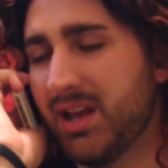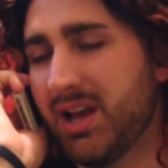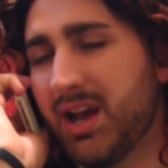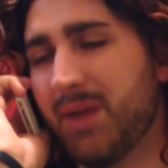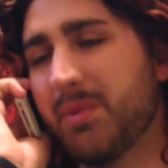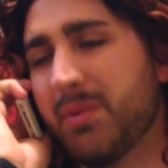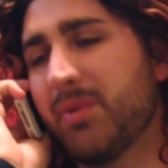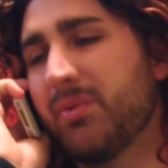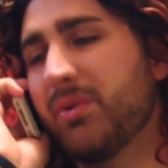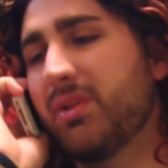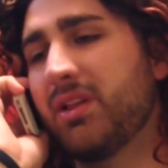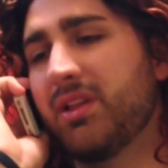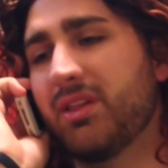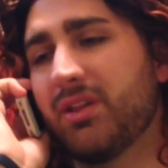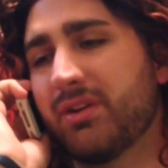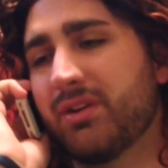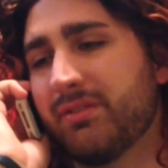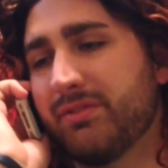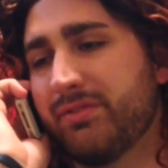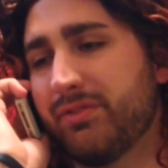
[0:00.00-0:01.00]
I'm not really
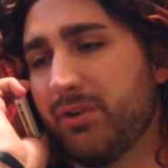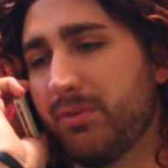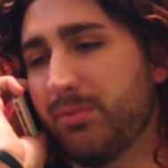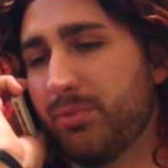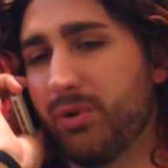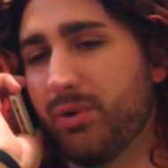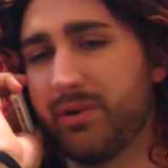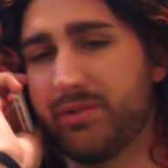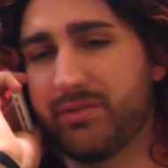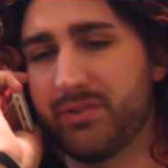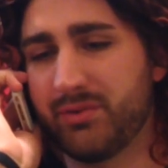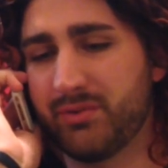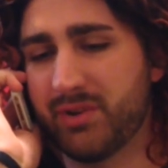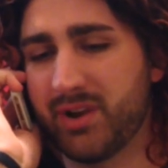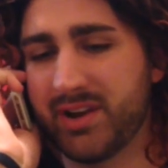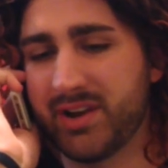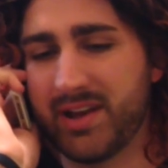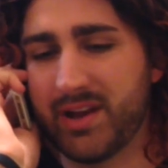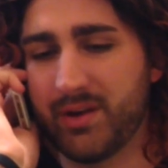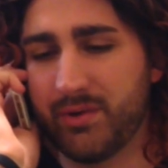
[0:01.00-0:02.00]
looking for a boyfriend
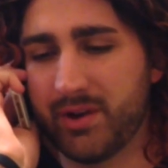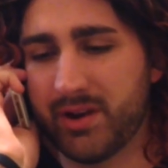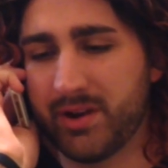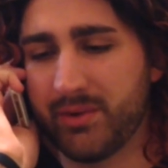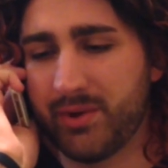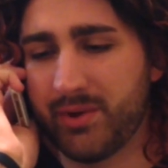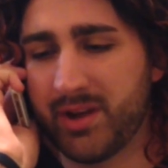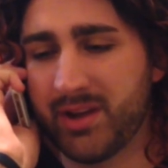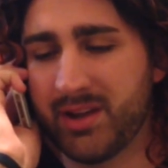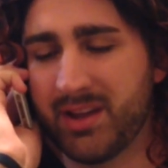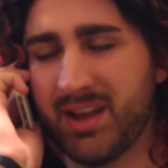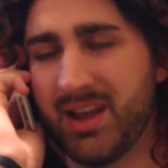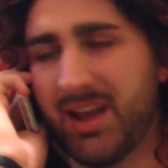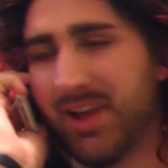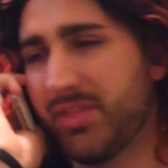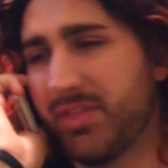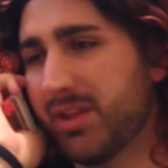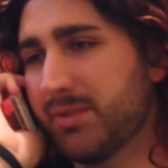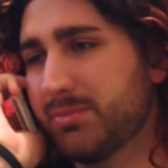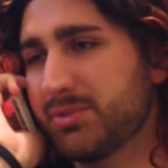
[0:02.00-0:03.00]
right now anyway.
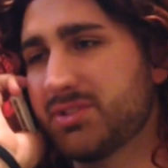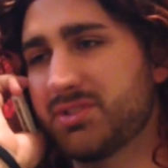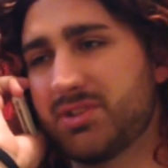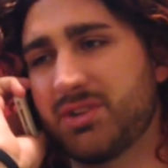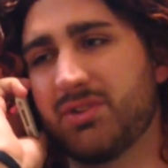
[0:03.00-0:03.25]
I think I'm just